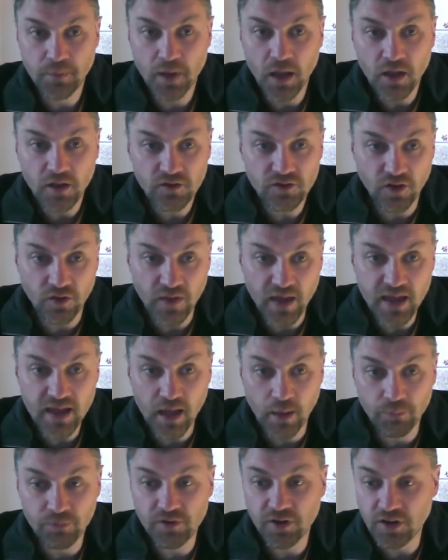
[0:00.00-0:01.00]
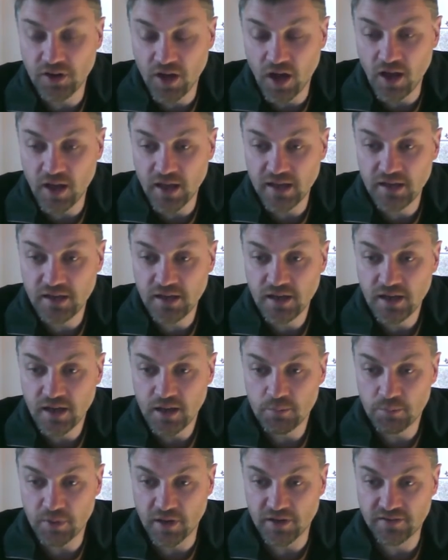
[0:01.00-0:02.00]
So they come to 9
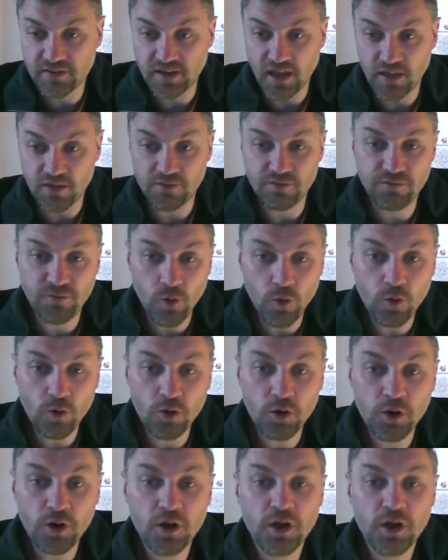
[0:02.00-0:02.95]
plus another 4.